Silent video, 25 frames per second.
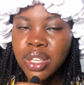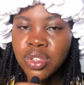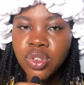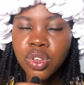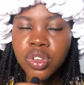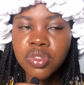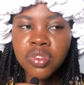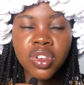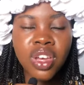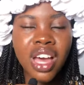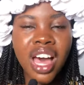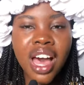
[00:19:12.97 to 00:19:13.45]
So
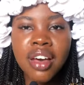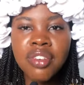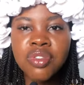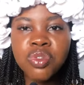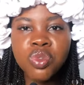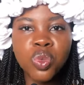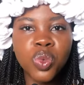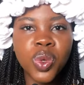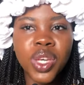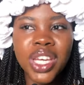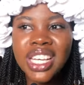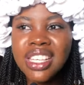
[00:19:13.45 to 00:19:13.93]
if you have
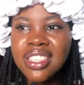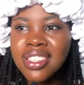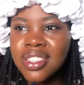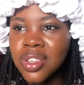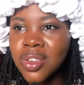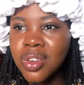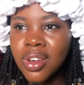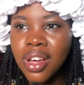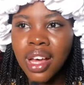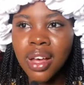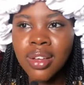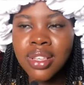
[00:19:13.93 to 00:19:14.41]
wigs
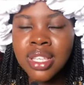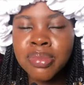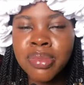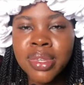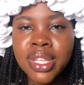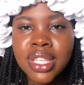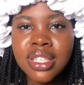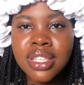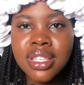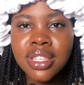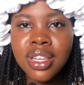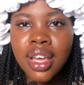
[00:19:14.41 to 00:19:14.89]
in your house,
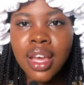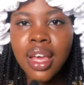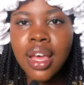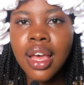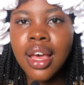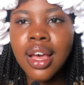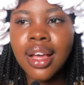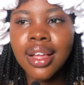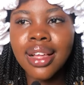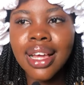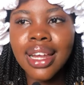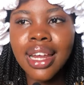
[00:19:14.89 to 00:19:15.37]
please
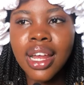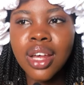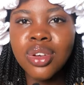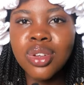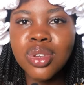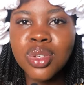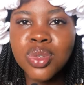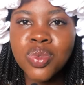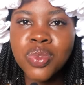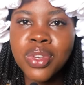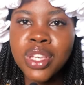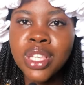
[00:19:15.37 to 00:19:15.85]
gather
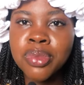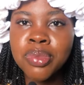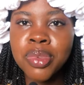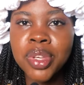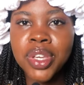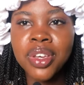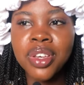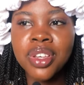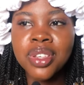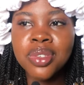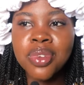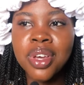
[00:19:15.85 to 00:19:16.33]
those wigs
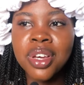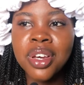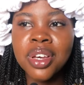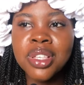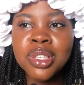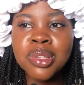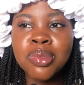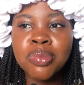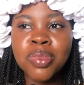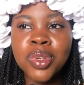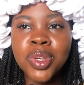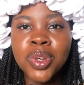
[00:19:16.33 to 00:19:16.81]
because we're
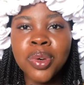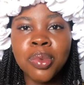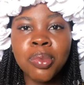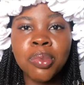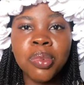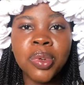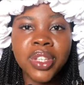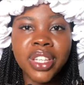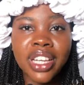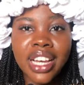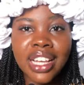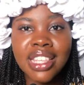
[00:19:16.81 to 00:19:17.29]
going to be on
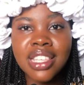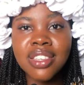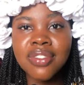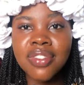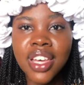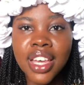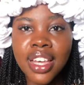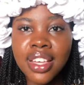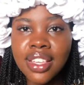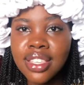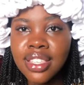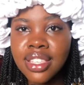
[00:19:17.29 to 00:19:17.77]
protective
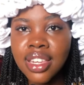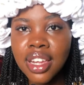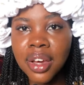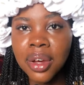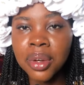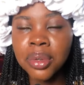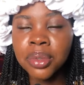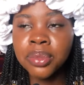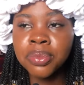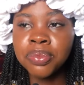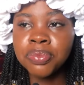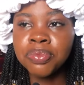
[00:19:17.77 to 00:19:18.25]

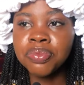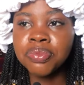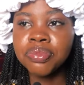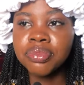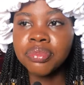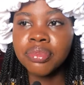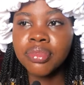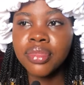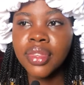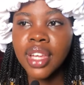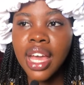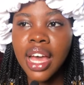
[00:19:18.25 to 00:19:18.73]
hairstyle
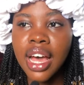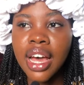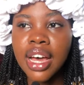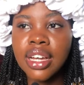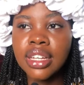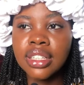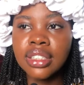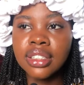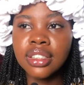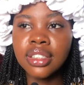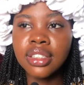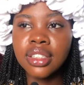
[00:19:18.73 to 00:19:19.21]

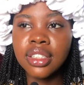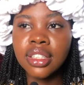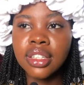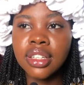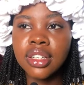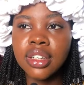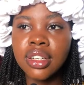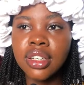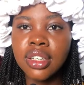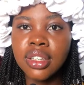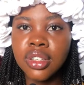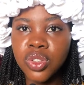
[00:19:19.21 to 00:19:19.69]
and
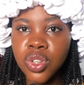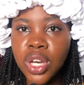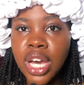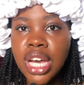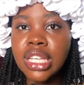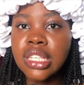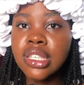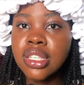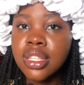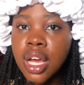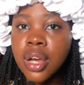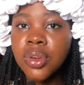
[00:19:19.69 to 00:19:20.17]
you
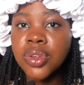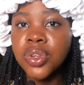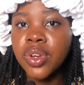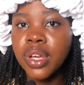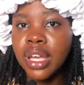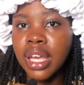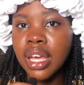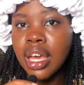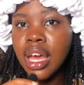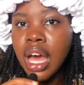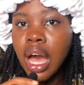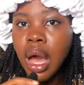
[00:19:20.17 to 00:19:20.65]
can style your
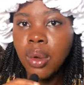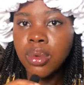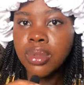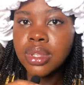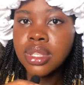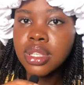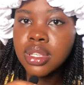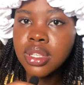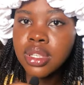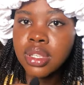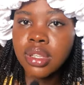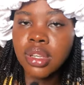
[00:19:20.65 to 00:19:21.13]
hair
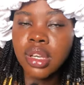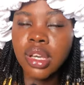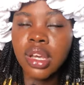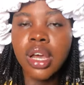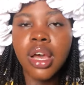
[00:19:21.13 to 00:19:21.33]
out